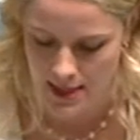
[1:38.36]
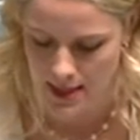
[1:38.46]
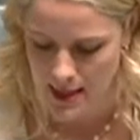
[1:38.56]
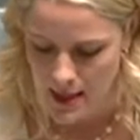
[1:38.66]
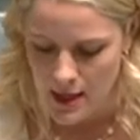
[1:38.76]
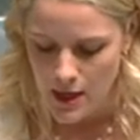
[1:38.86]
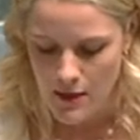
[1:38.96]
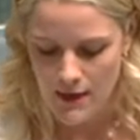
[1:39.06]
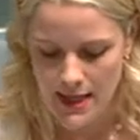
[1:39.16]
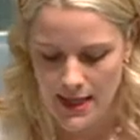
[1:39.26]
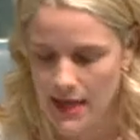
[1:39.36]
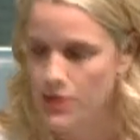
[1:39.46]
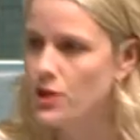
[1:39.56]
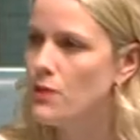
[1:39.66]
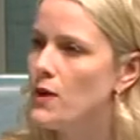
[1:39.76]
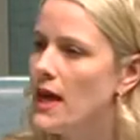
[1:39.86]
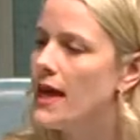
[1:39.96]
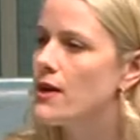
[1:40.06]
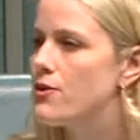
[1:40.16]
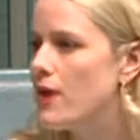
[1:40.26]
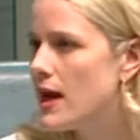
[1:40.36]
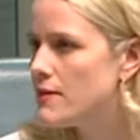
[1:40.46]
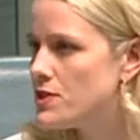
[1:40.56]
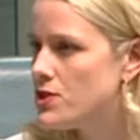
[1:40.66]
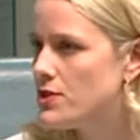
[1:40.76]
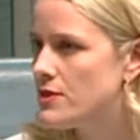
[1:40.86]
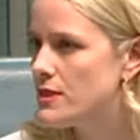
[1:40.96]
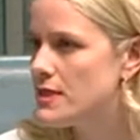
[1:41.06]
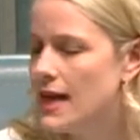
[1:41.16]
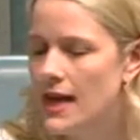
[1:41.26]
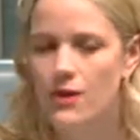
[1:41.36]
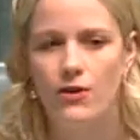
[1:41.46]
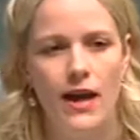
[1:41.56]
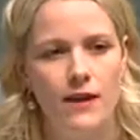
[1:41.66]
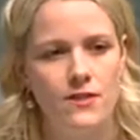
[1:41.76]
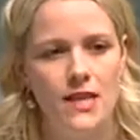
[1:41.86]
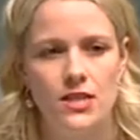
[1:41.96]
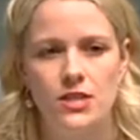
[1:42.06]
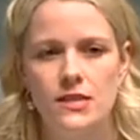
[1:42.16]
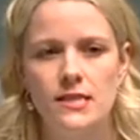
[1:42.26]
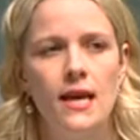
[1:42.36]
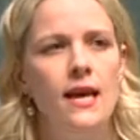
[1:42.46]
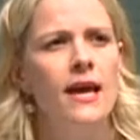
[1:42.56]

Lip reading: the country. We had a crowd of students and a crowd of teachers.